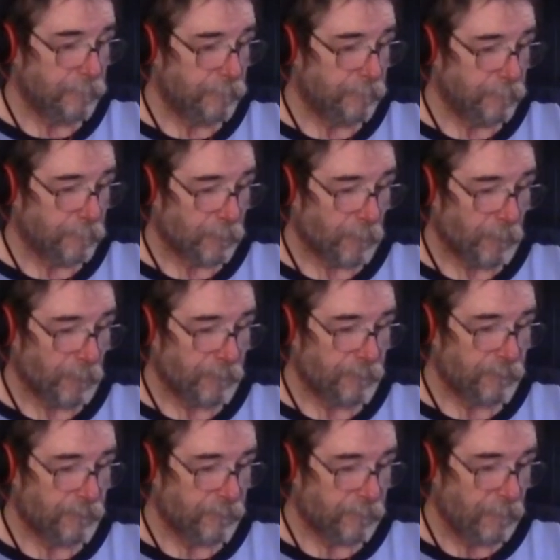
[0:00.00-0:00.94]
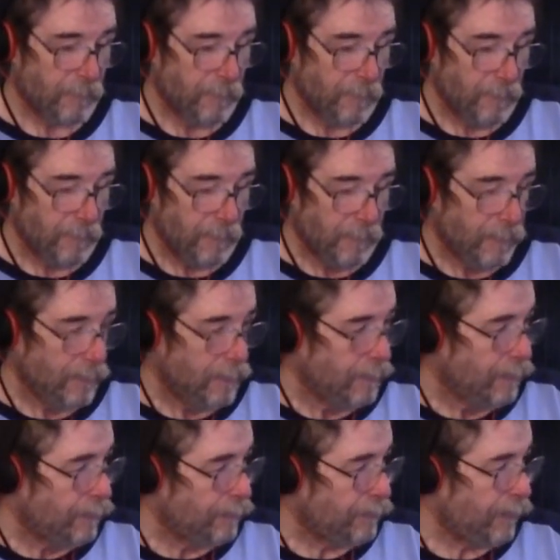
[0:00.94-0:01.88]
Of course,
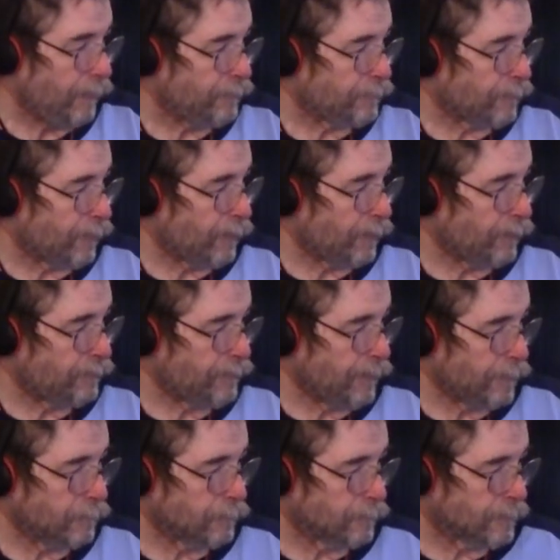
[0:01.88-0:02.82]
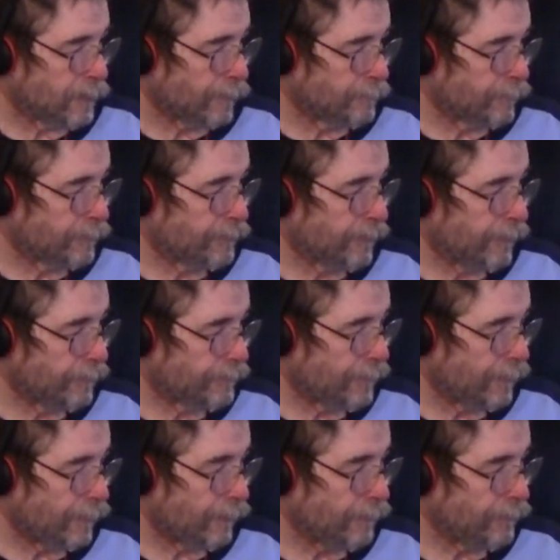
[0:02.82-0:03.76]
these are general coverage
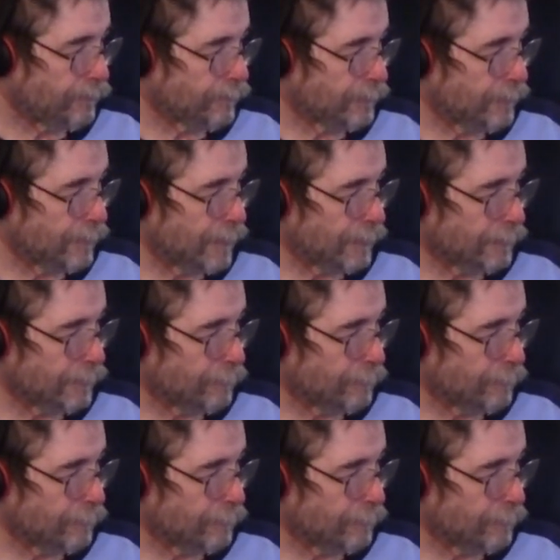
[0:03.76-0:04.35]
antennas, so they're not the